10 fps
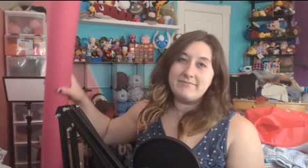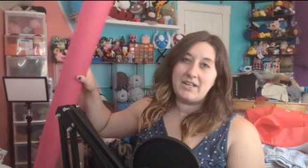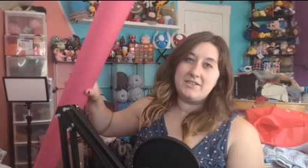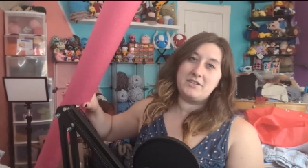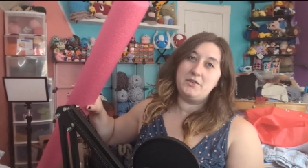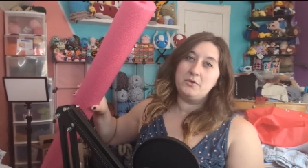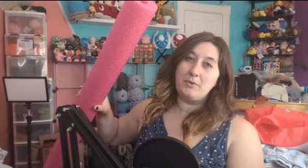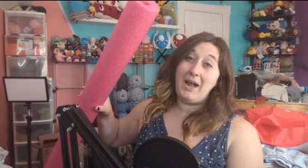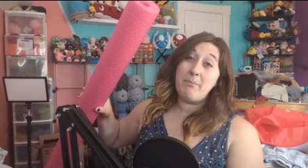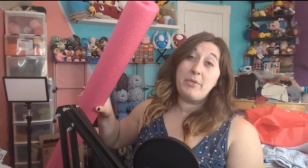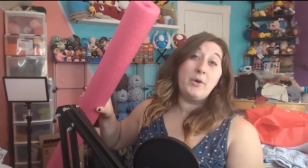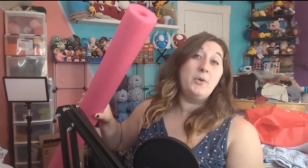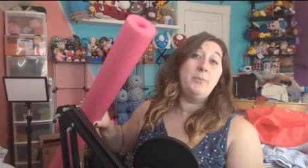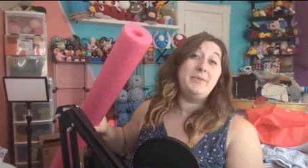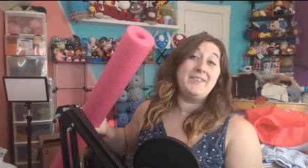is to wrap the
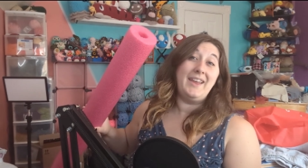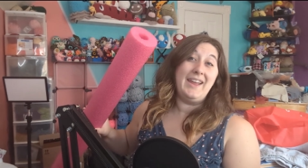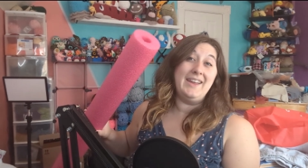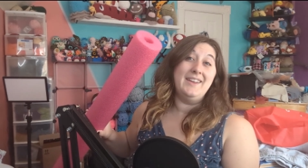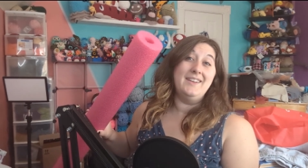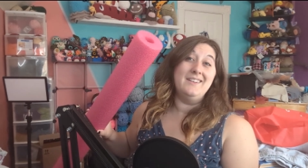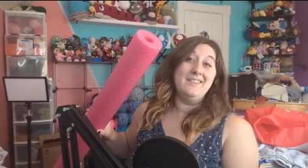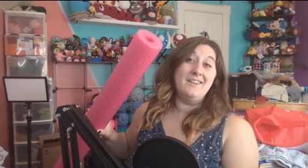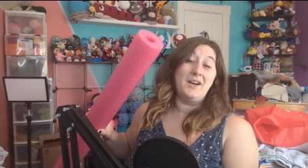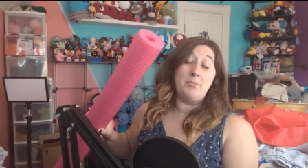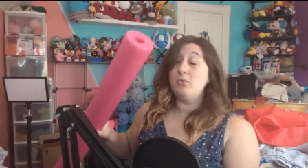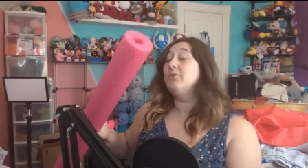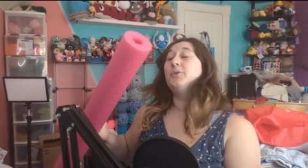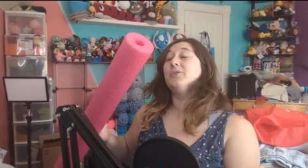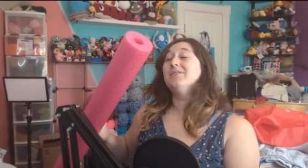hoops in a
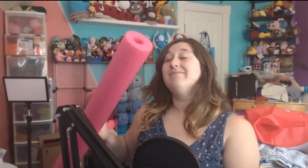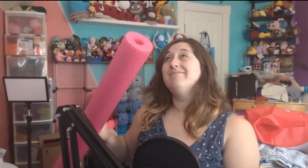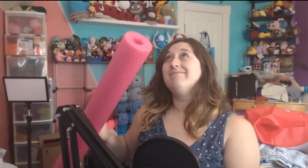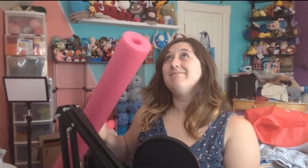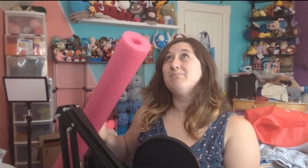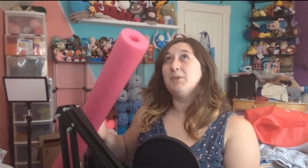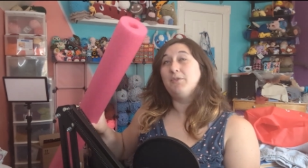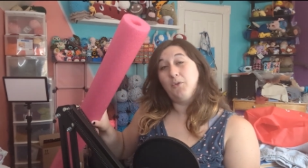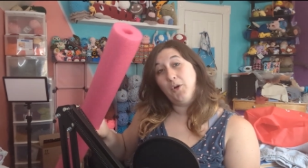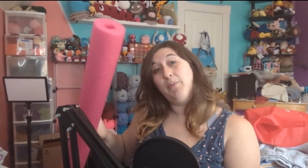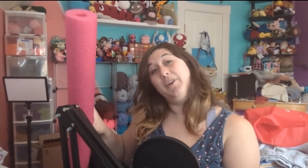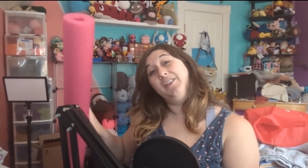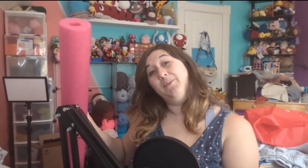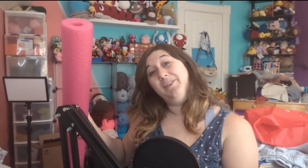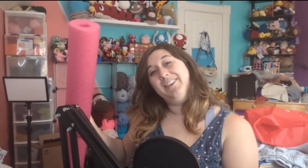pool noodle before putting
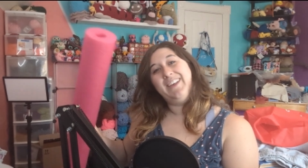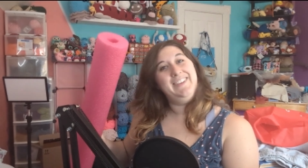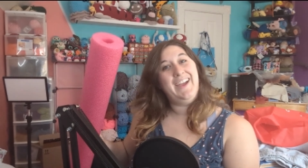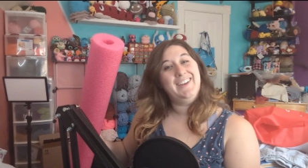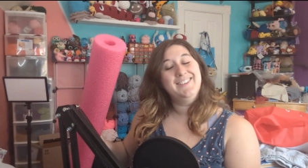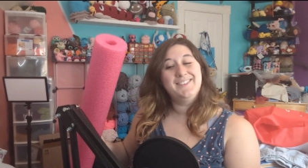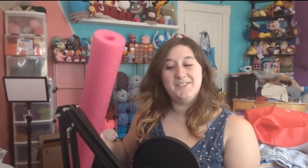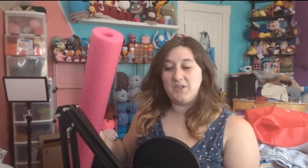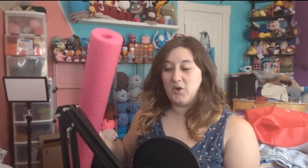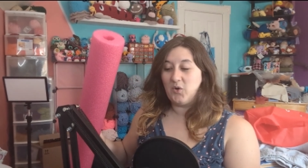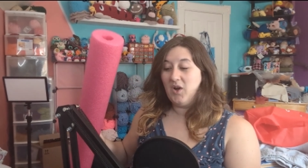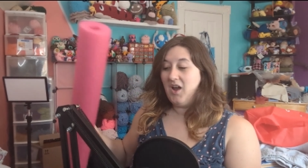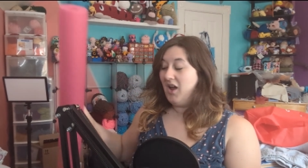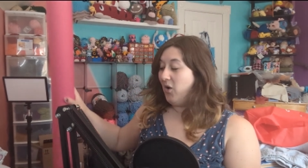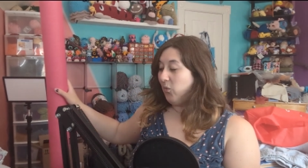them inside the Ekans. So
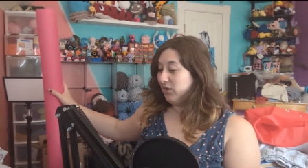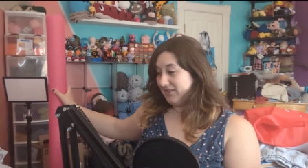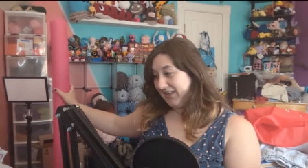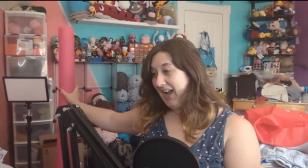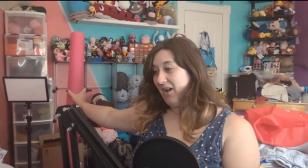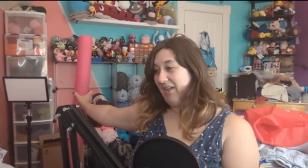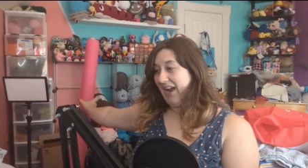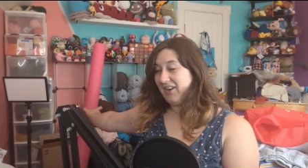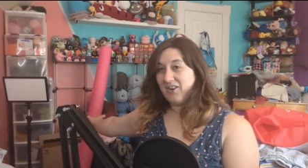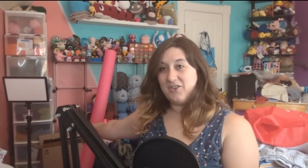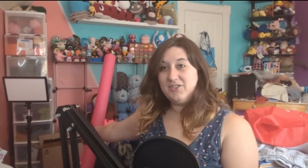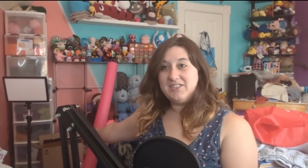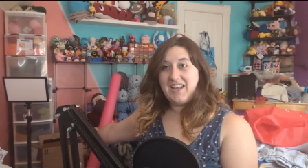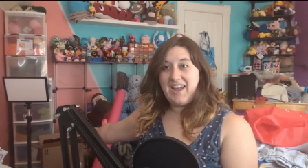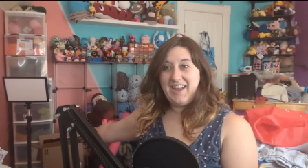we'll see how that goes,
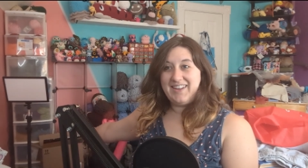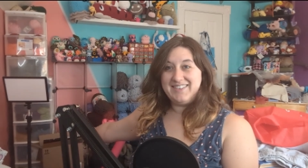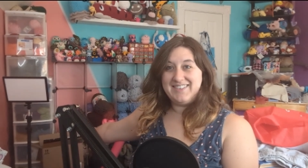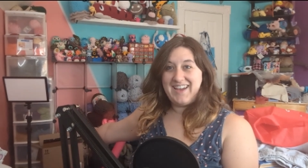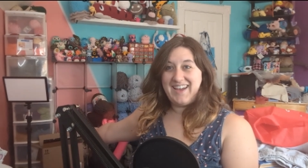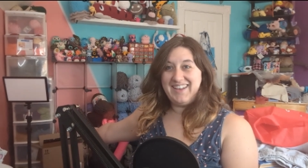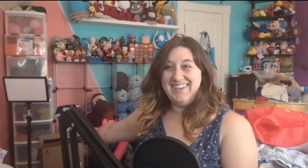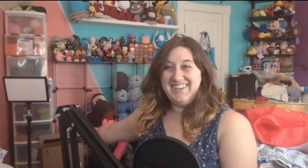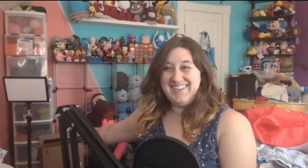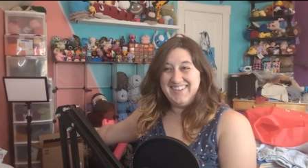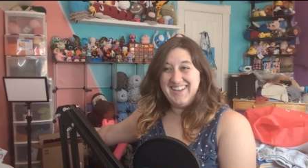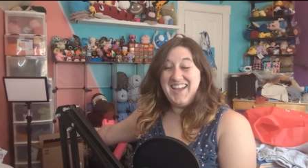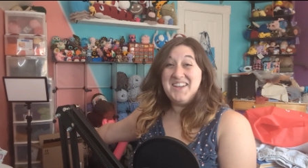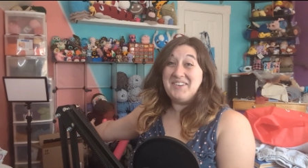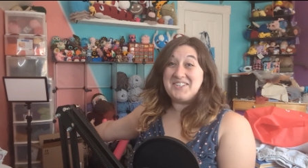and
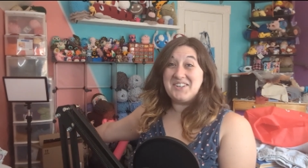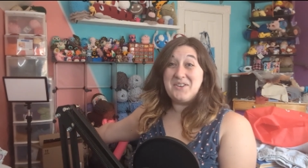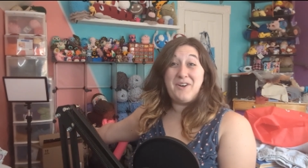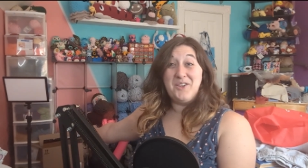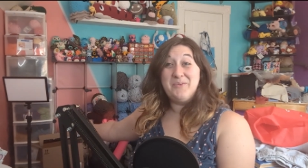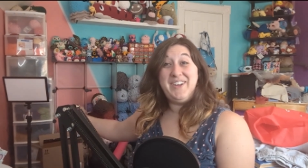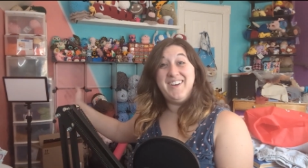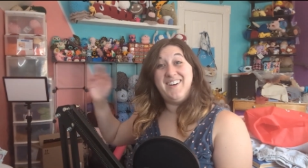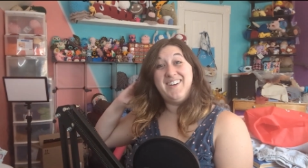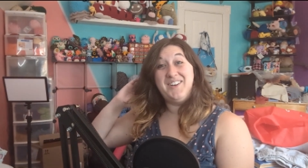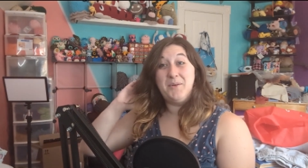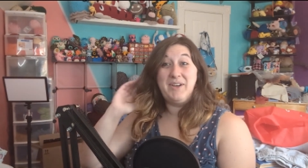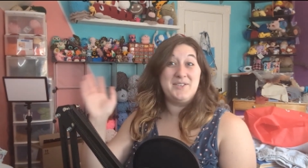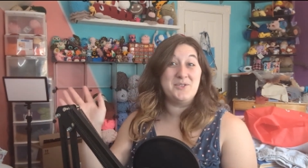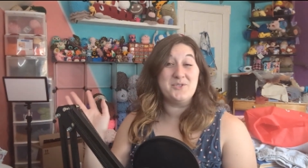make sure you follow me on all
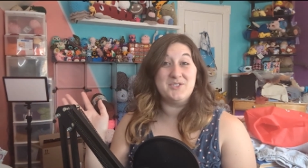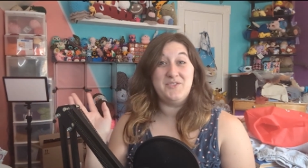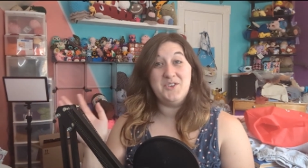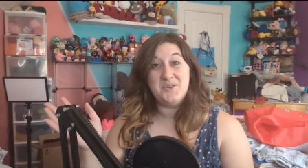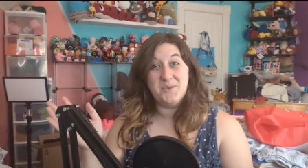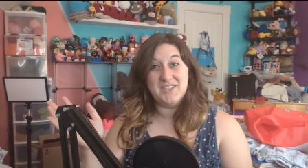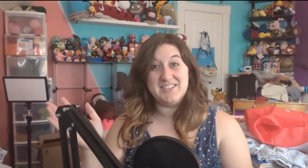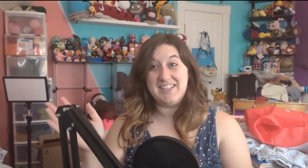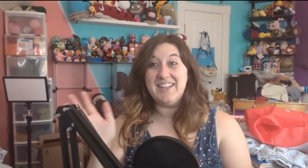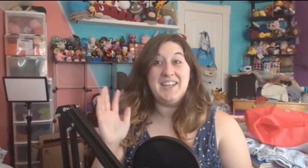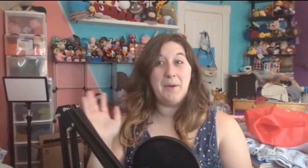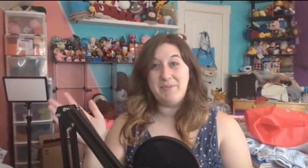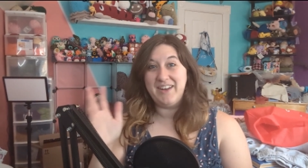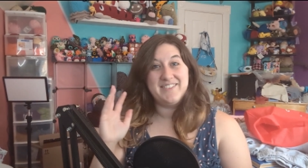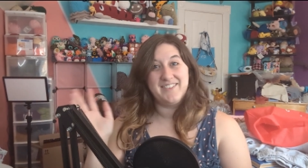my socials if you do want to see the
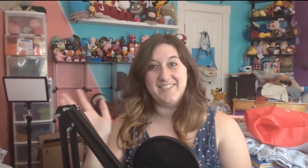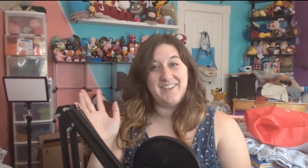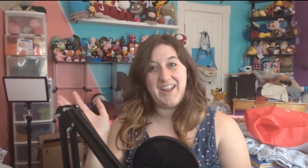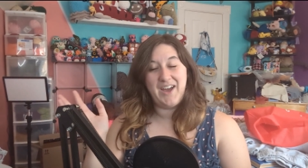updates on